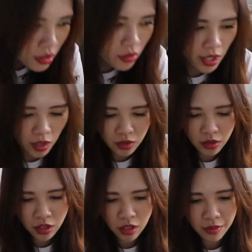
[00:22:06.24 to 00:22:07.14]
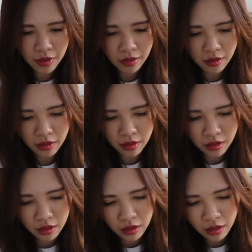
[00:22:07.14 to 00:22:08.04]
it right on top
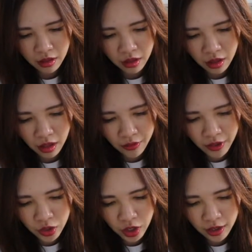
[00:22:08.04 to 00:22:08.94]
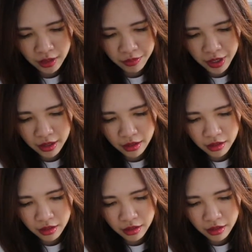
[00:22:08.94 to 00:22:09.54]
of the chocolate bit.